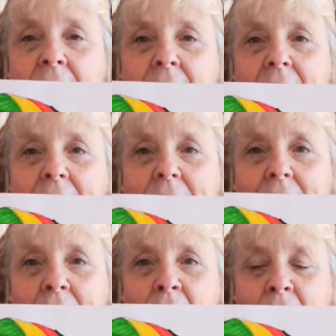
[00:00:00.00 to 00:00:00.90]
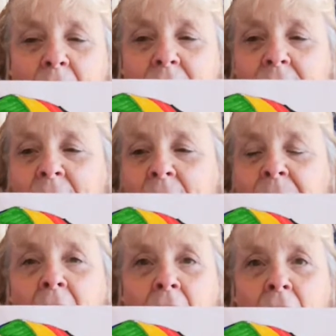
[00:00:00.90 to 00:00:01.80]
started this one
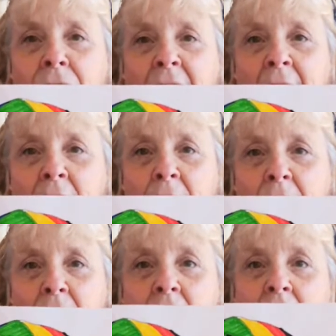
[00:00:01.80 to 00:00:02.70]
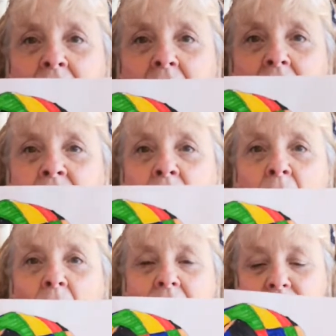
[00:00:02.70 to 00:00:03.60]
of Elma and I haven't
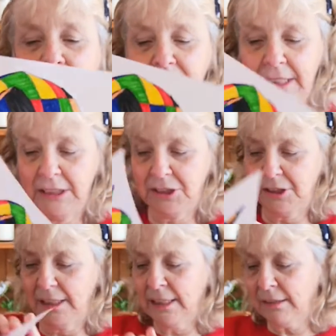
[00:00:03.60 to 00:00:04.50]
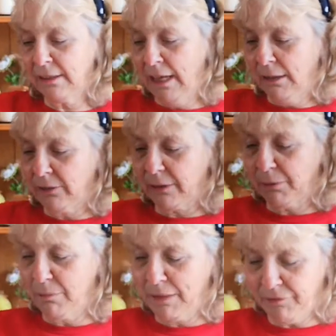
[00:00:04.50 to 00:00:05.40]
quite finished it because I
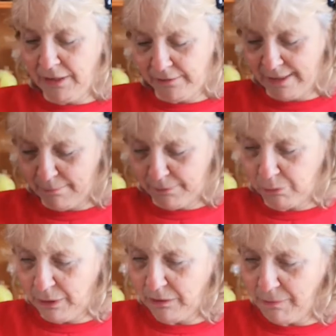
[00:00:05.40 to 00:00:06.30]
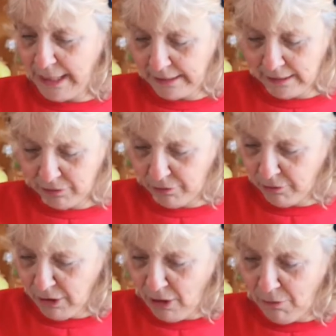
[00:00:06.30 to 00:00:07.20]
brought my felt tips with me, and I
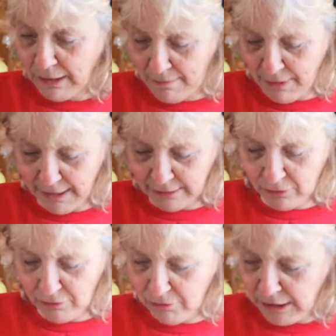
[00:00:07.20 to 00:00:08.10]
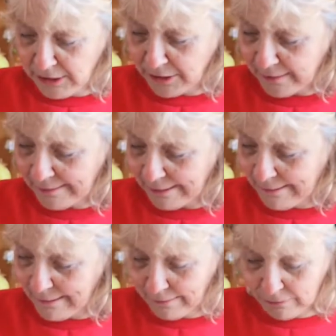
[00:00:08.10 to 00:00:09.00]
thought, well, I might do just
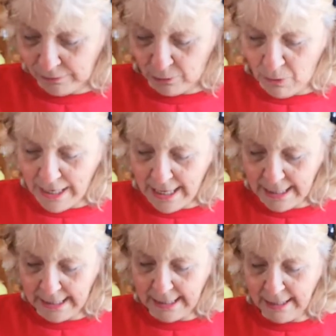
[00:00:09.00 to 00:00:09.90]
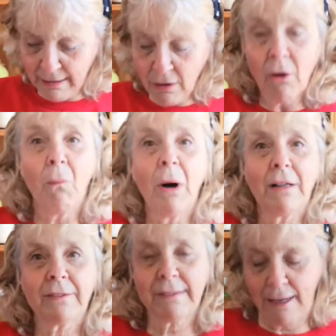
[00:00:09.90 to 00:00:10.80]
another square here
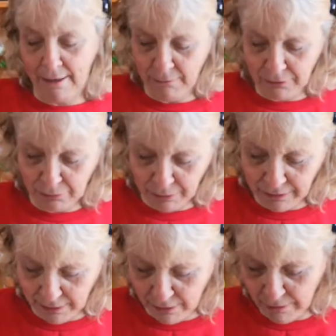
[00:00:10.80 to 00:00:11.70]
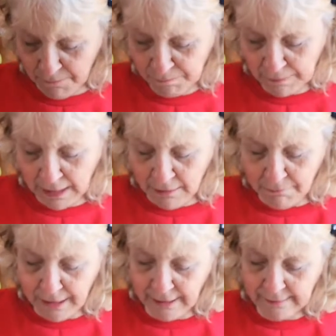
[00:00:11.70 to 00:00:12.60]
whilst I was with you.
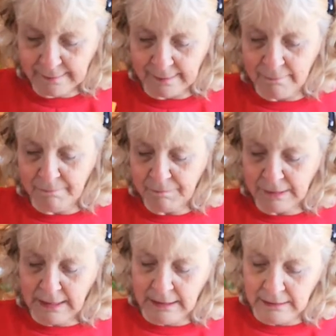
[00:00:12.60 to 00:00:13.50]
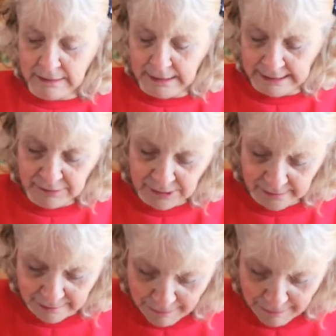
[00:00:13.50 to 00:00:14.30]
But it's just